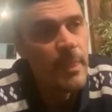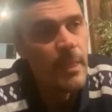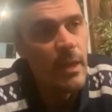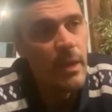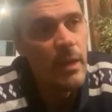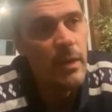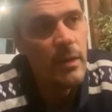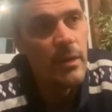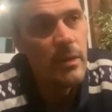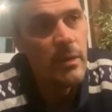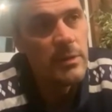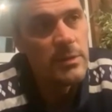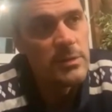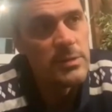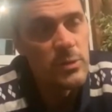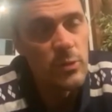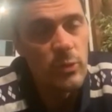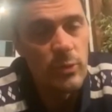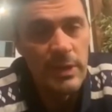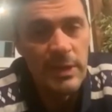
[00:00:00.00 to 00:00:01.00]
lap,
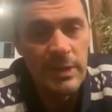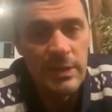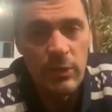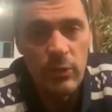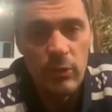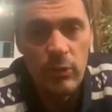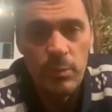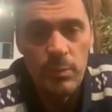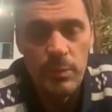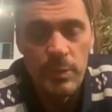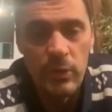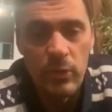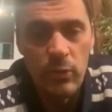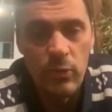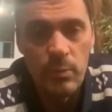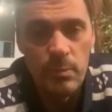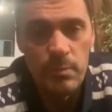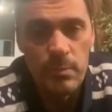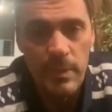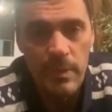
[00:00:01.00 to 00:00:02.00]
so that
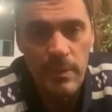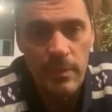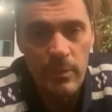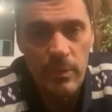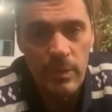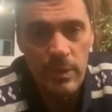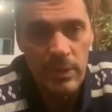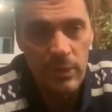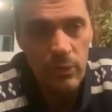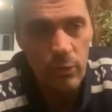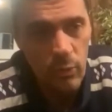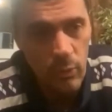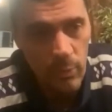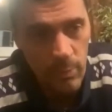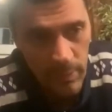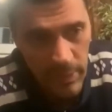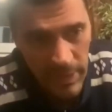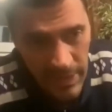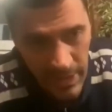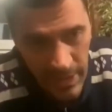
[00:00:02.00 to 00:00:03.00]
you'll
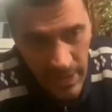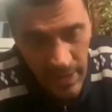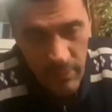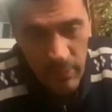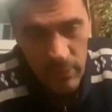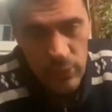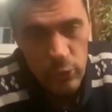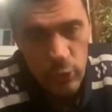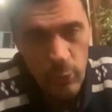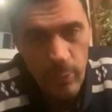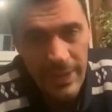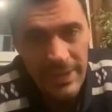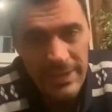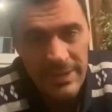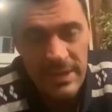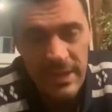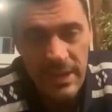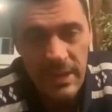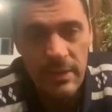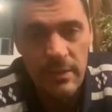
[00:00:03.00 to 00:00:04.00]
be able to
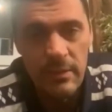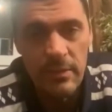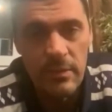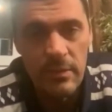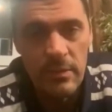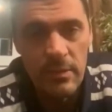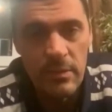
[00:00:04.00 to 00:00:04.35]
maintain,